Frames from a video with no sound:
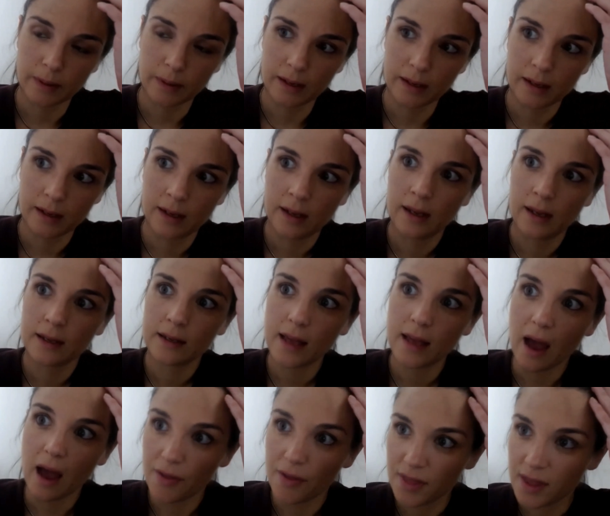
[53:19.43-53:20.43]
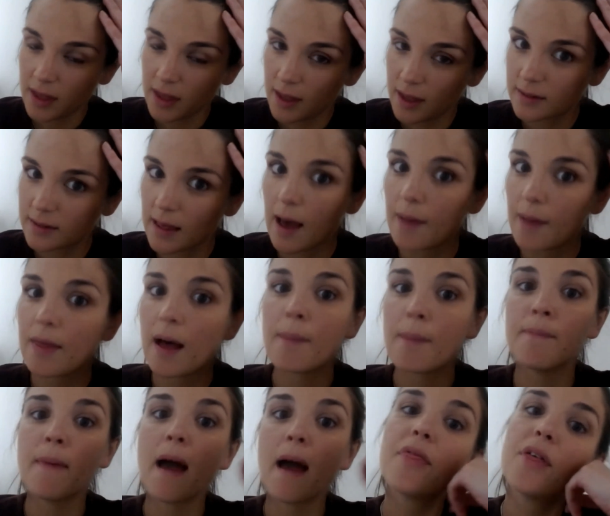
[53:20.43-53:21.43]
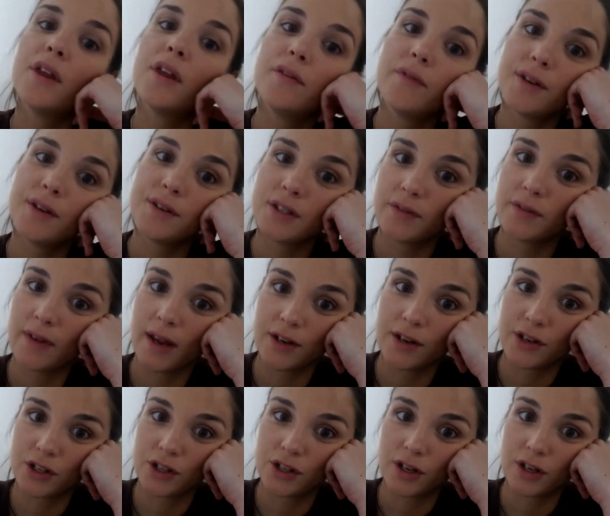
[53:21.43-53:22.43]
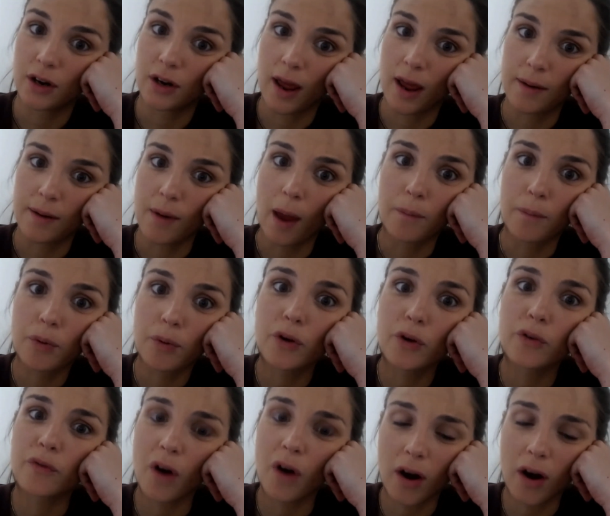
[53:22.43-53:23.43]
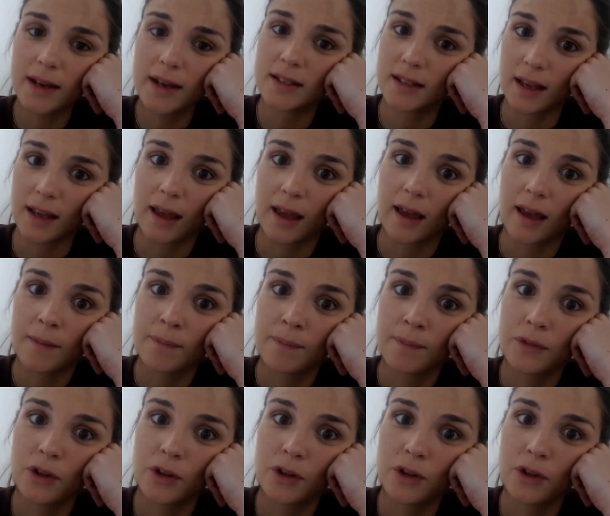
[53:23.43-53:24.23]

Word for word: But yeah, I think it's that that method of intervention and and, and providing it,